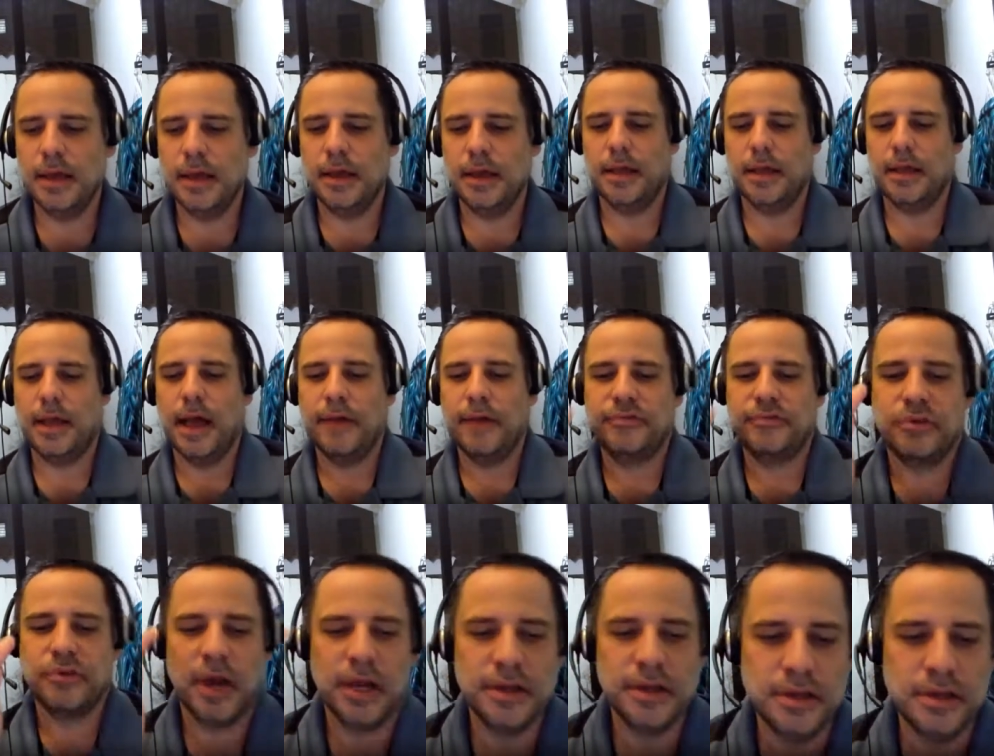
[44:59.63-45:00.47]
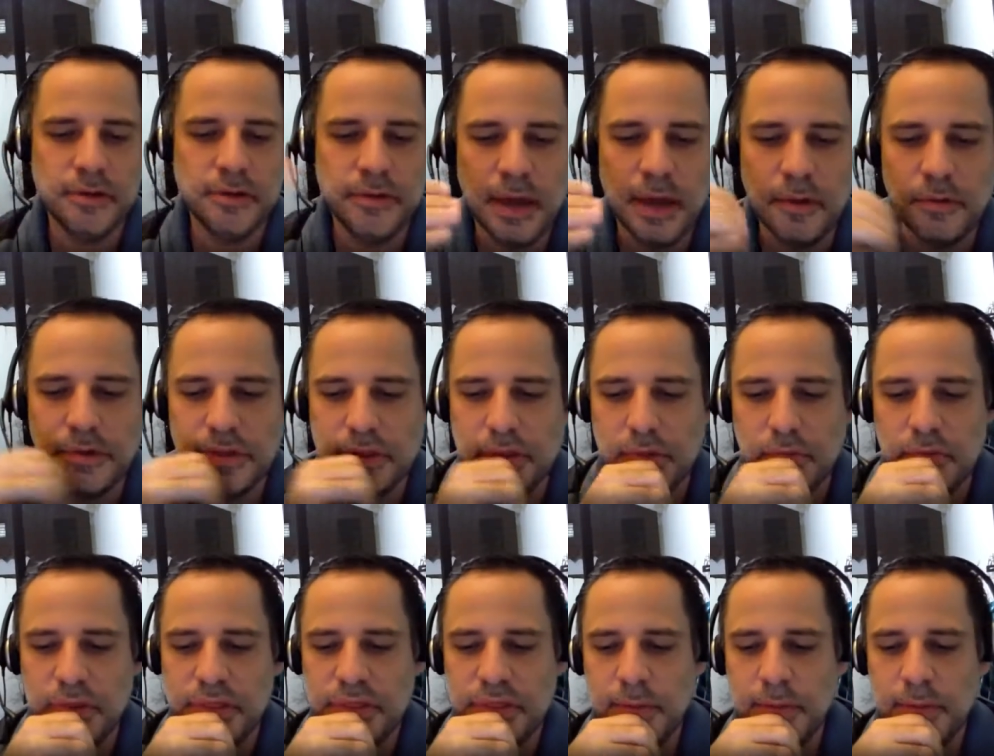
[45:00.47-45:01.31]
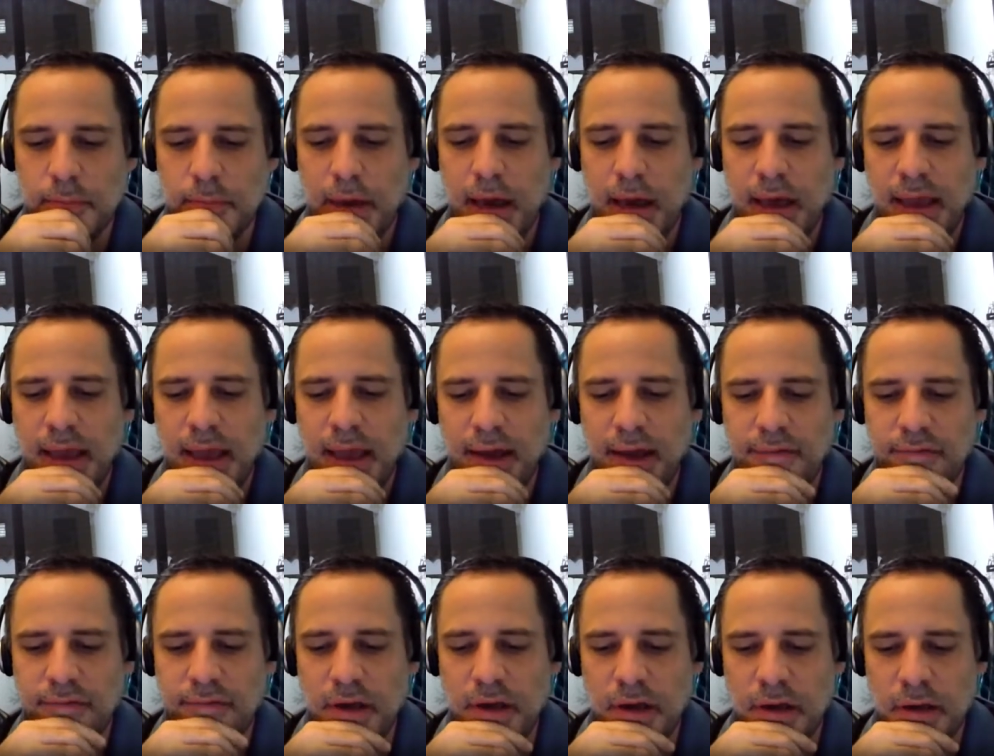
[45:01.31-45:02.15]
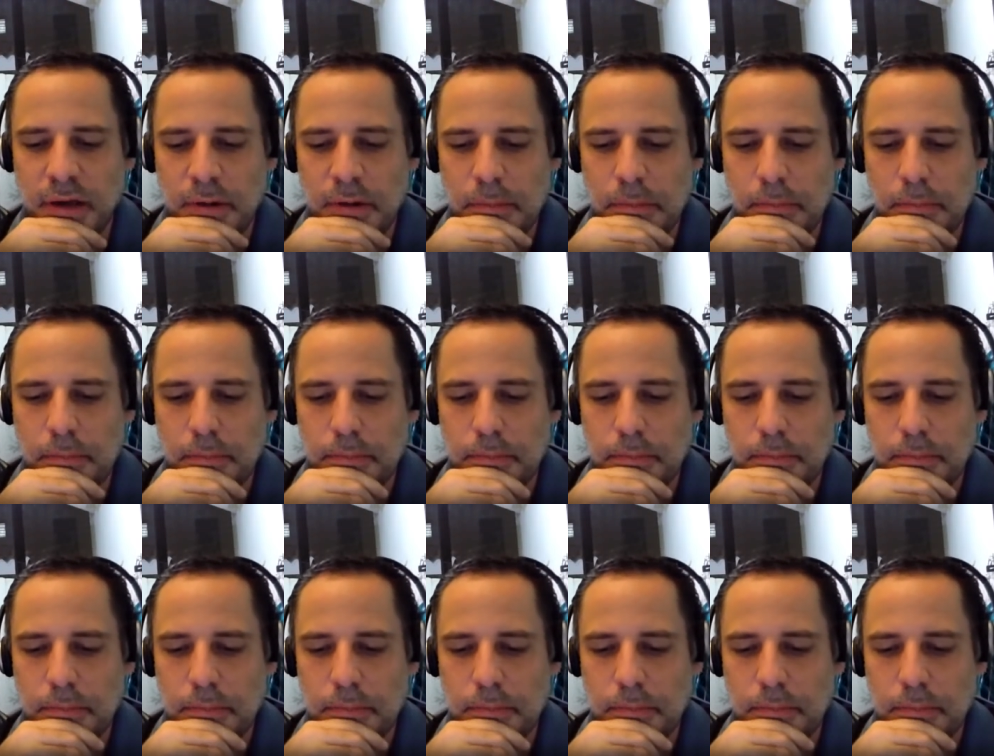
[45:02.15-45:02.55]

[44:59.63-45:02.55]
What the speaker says: I've tried to do that with them. I have I'm